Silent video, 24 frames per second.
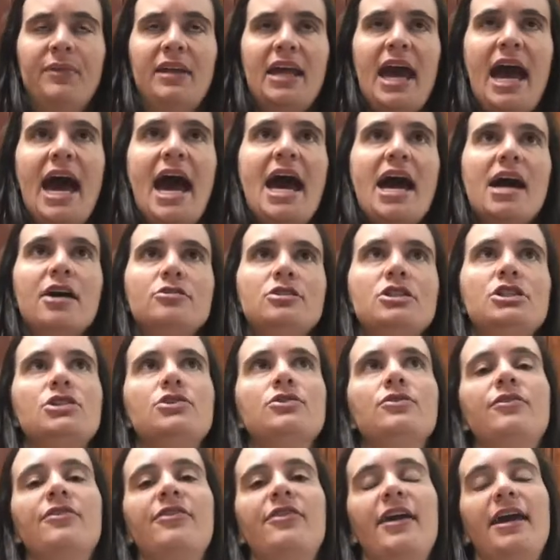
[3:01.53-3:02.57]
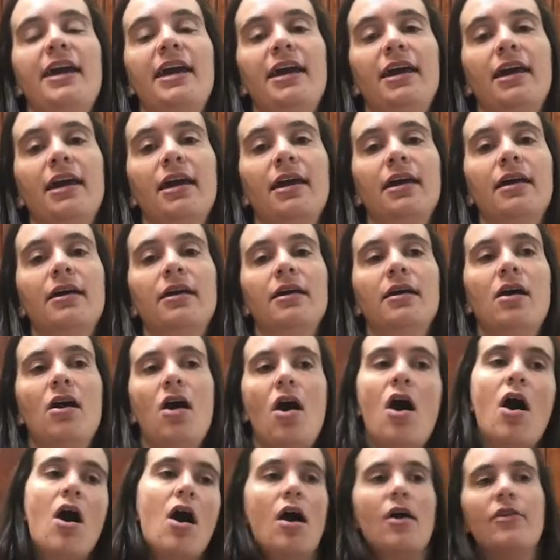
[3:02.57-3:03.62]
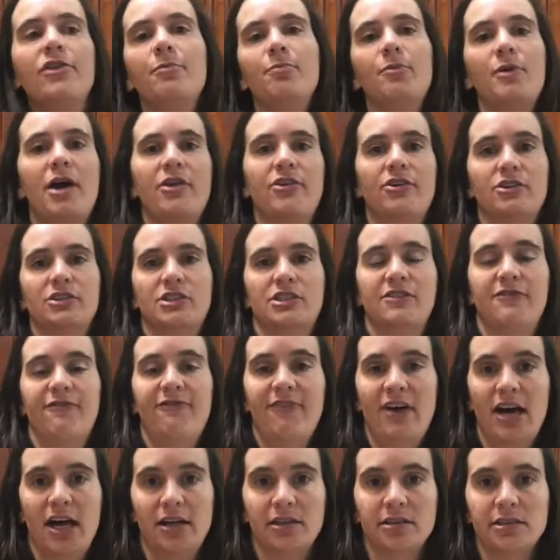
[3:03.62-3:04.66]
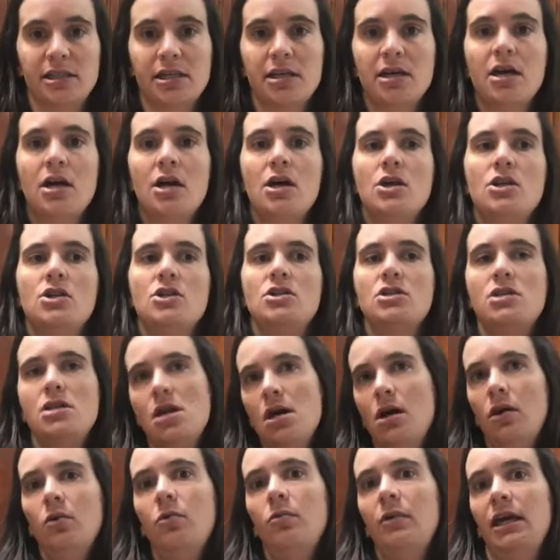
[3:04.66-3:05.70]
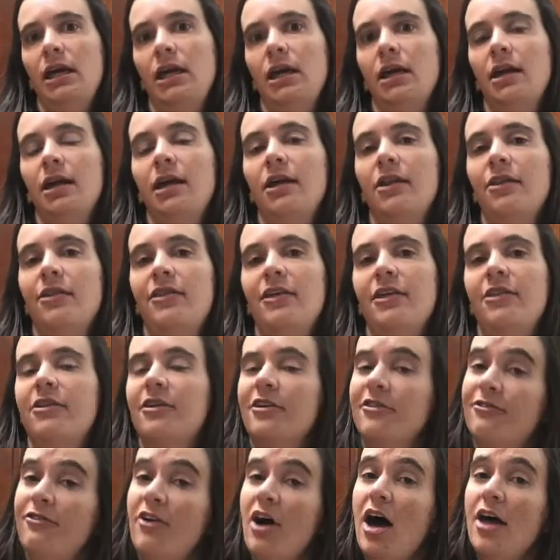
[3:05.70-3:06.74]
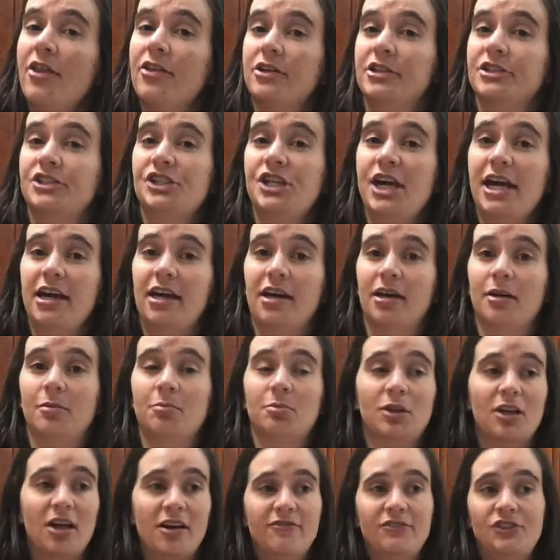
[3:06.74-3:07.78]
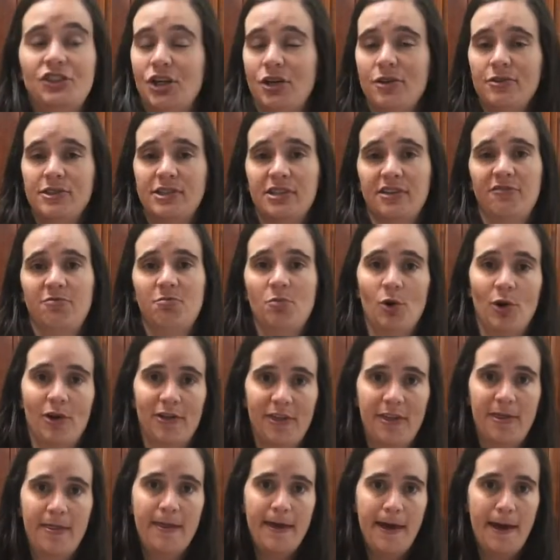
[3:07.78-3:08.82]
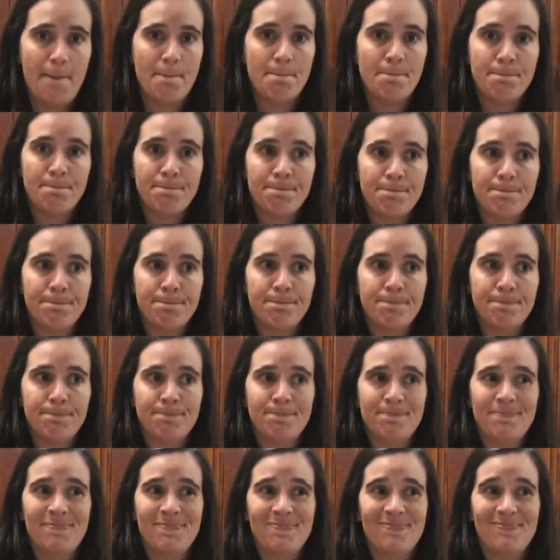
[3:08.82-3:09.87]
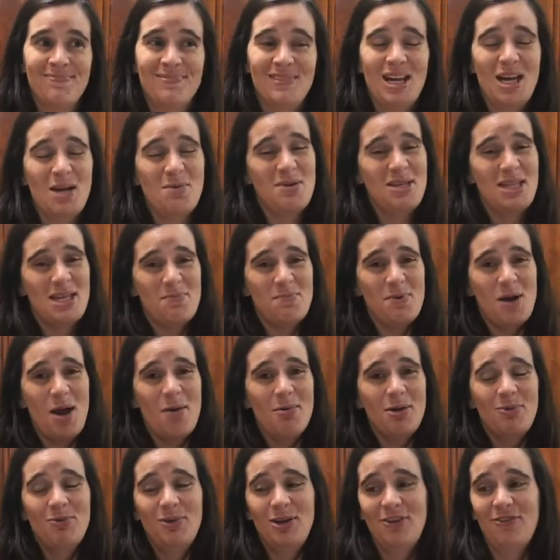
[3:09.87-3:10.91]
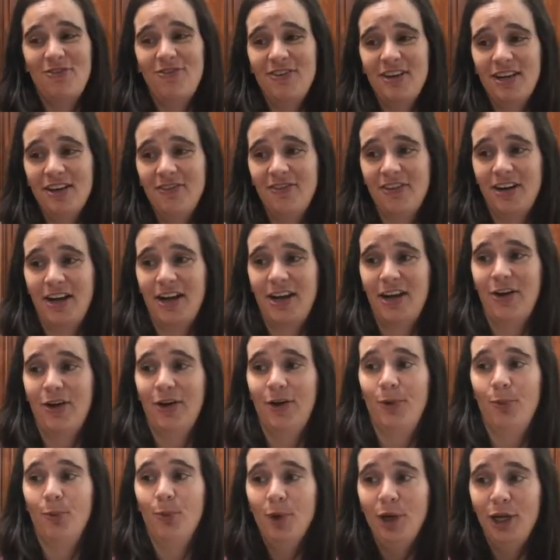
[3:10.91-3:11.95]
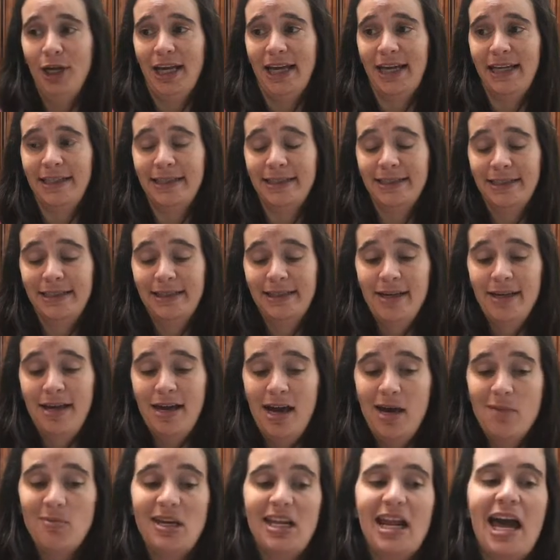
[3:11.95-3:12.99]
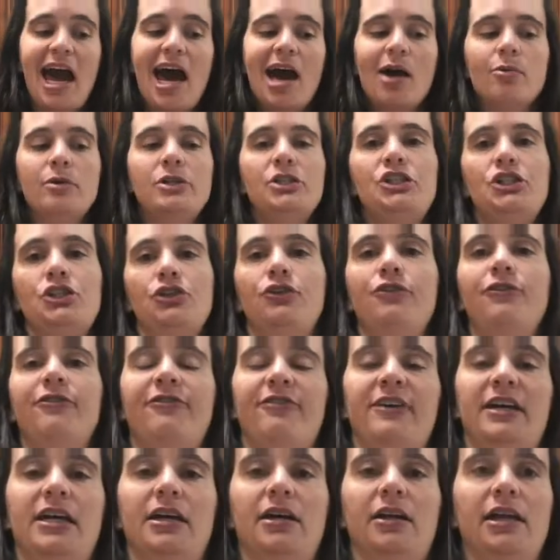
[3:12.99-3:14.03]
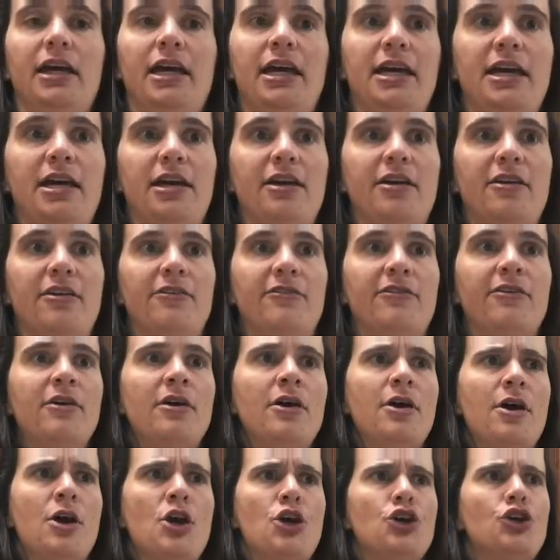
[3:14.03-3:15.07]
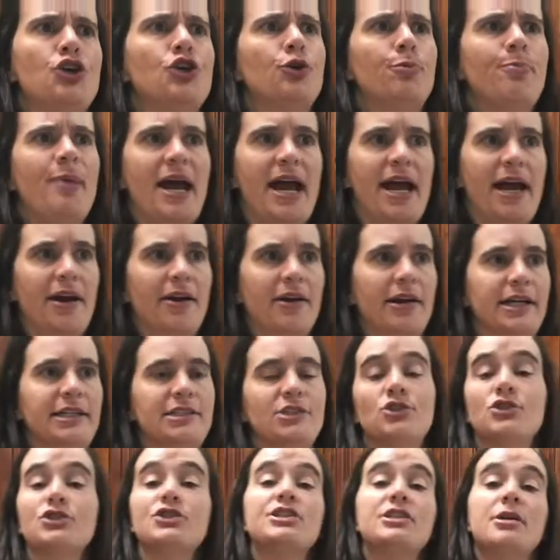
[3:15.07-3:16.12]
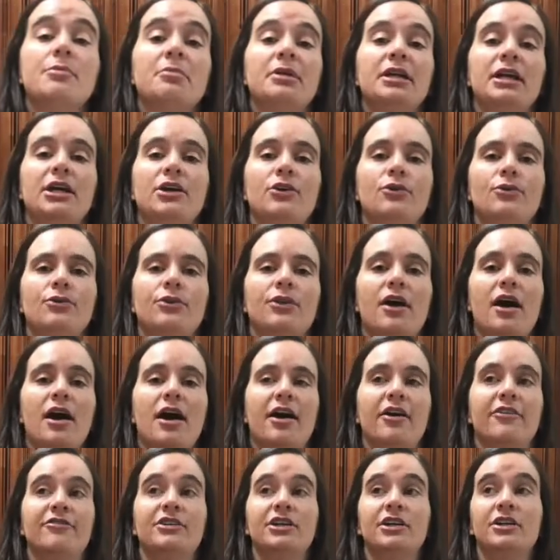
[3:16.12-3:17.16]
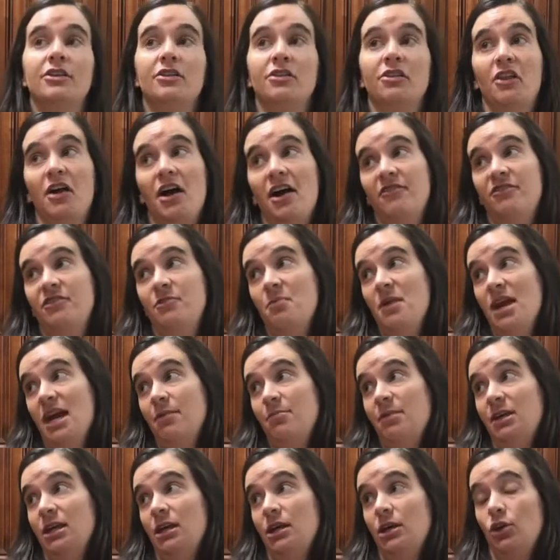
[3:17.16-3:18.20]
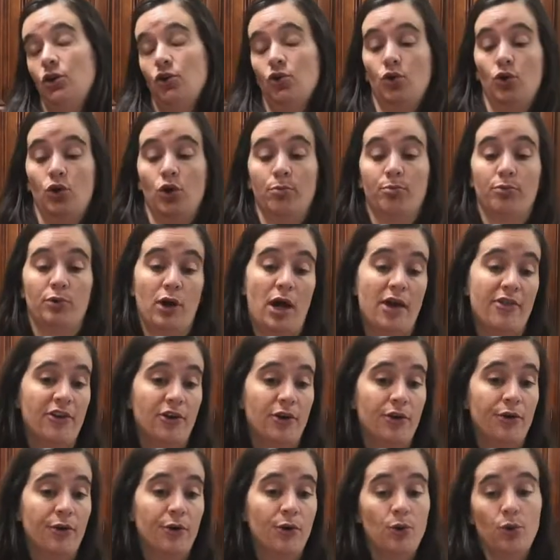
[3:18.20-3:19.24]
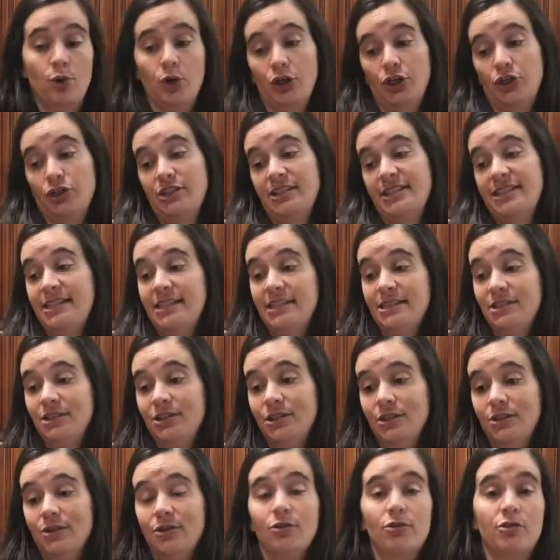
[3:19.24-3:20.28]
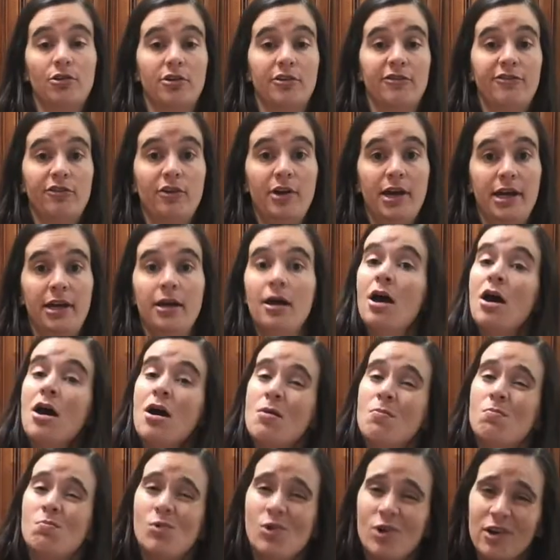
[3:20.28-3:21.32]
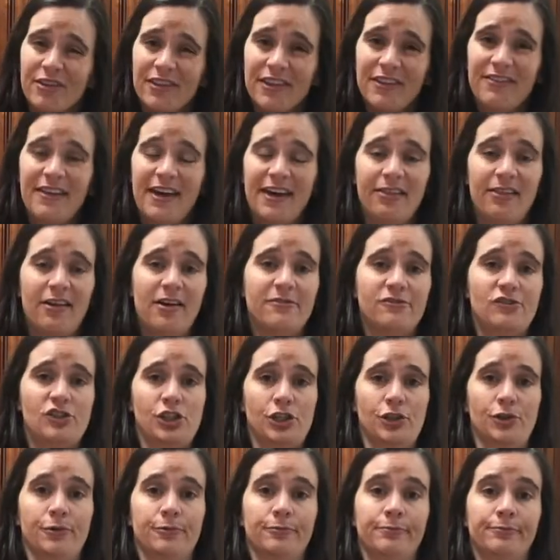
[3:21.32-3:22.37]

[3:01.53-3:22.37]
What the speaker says: how do you think all the brothers felt knowing that their father Jacob loved Joseph more than them? I mean, that probably wouldn't feel very good, would it? I mean, how would you feel if your parents or somebody you loved maybe your brother or your sister or a friend more than they loved you?